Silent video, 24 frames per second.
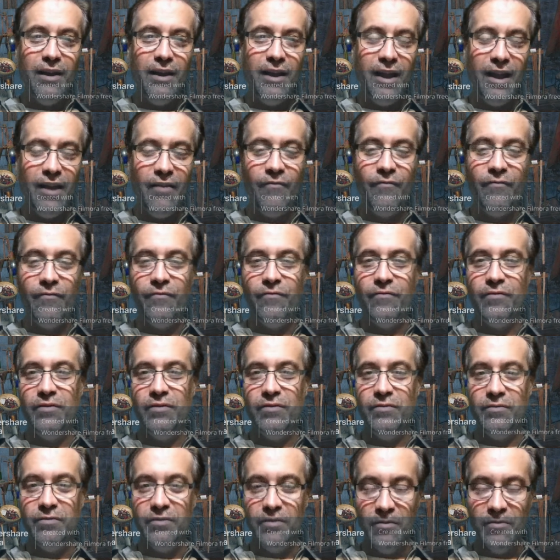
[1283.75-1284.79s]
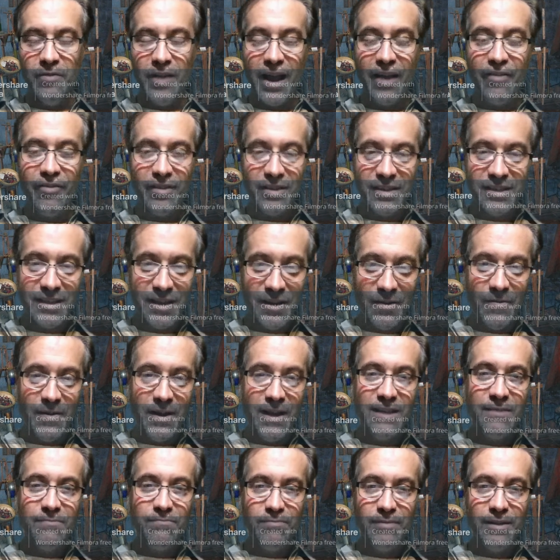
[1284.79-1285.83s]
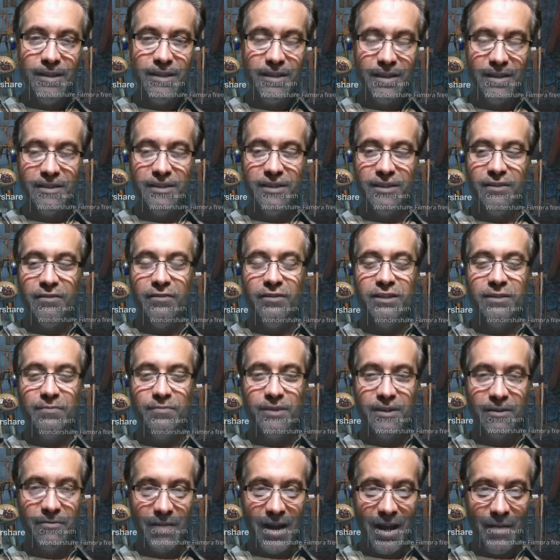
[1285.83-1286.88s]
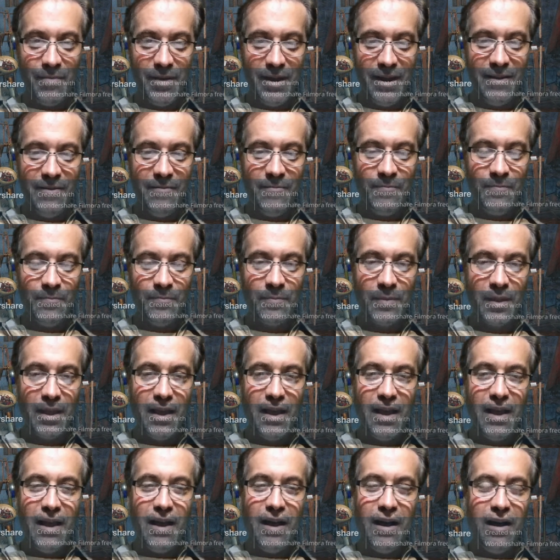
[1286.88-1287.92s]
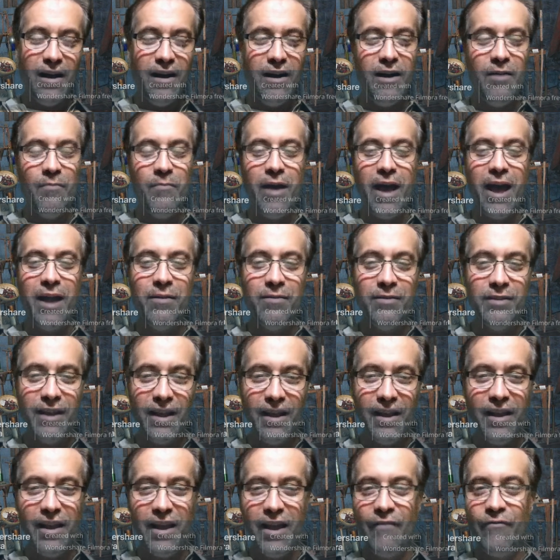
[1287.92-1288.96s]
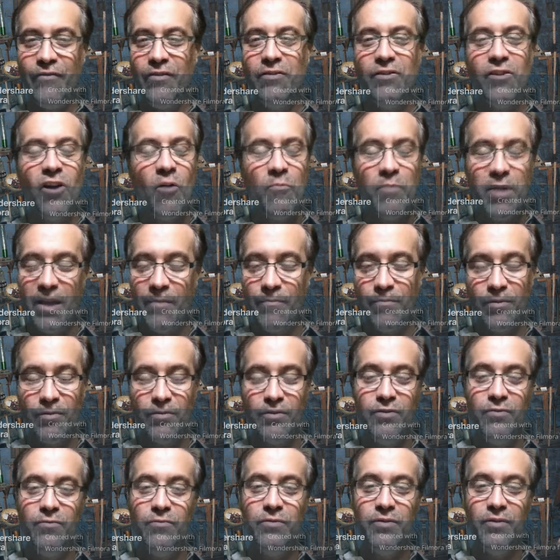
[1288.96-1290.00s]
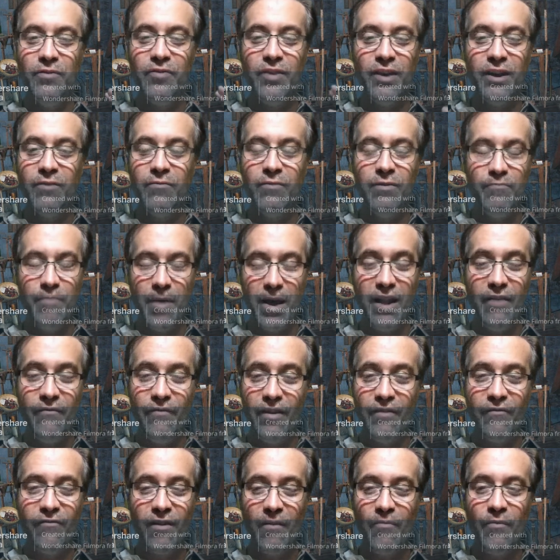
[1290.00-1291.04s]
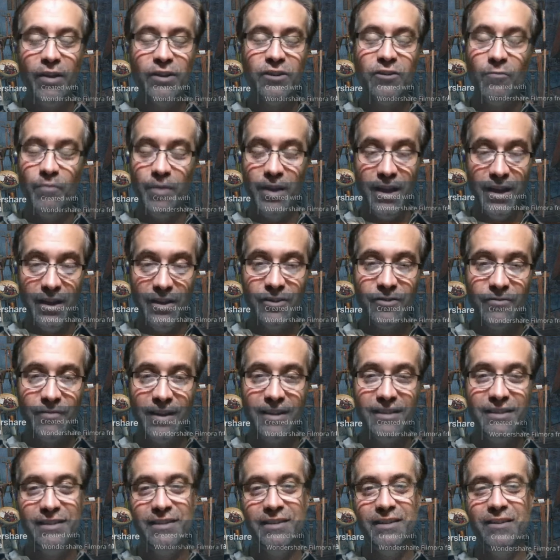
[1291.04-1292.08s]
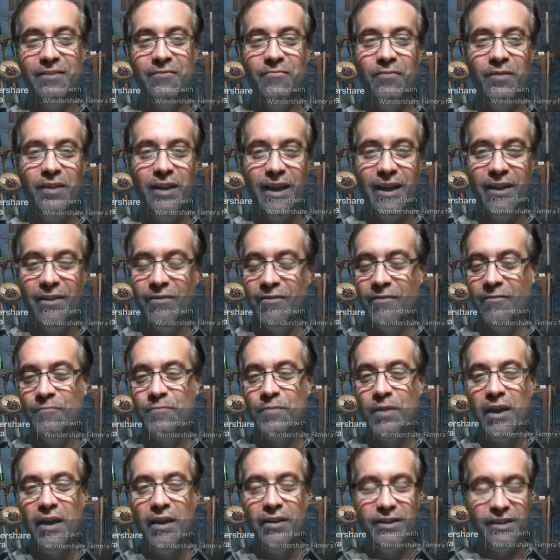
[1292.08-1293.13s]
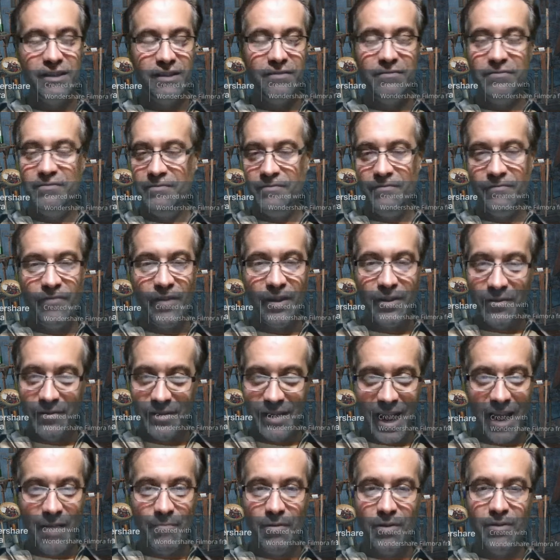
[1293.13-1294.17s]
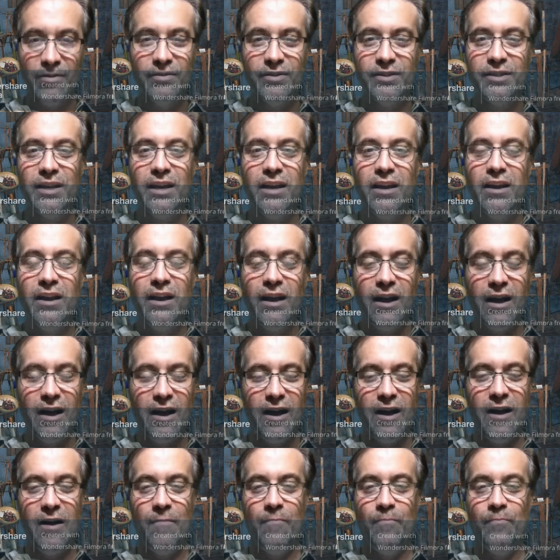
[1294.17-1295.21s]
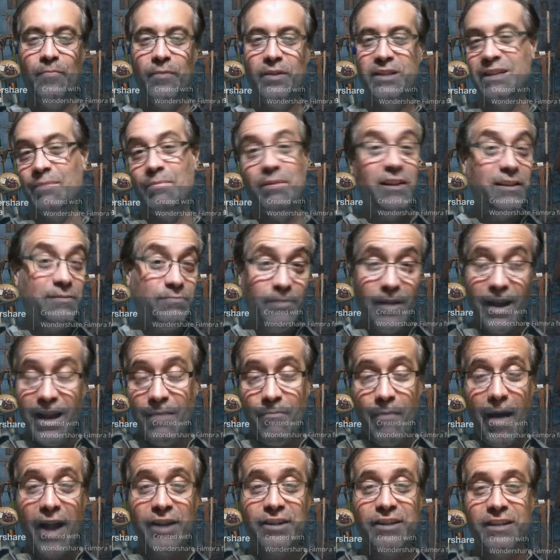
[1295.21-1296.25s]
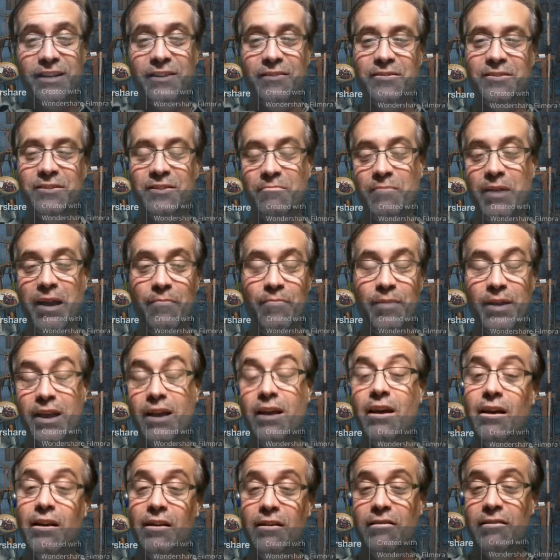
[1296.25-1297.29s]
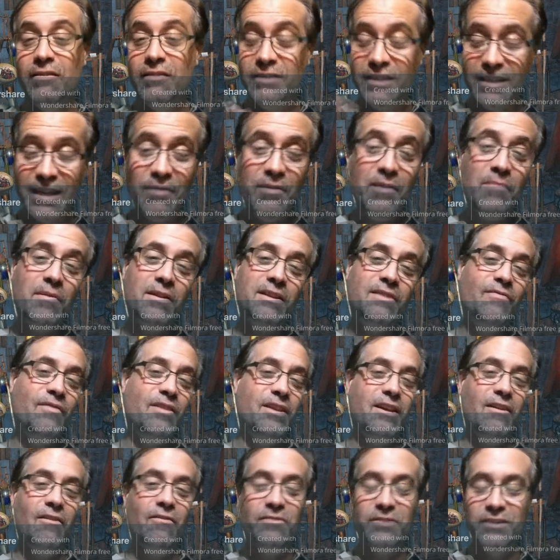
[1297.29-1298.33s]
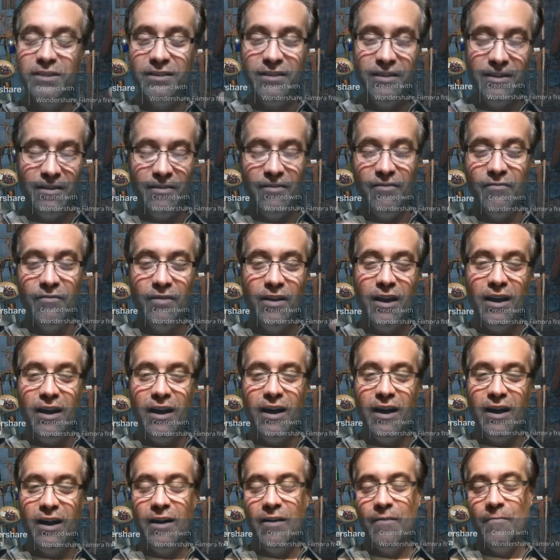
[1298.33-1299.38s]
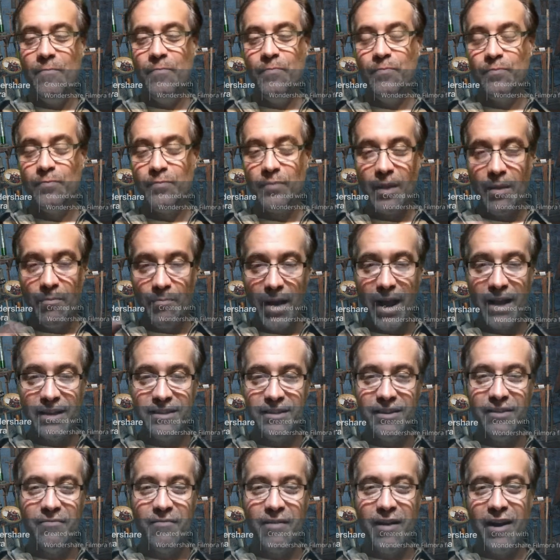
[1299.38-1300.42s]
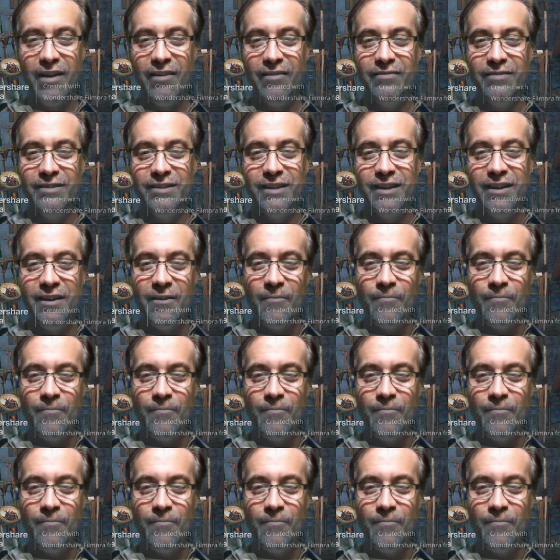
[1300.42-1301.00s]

If you like this series, please consider subscribing. And if you know people who you think would benefit from this or be interested in it, or just fellow gamers, somebody who's playing a Magic user maybe, send them this video, pass it around.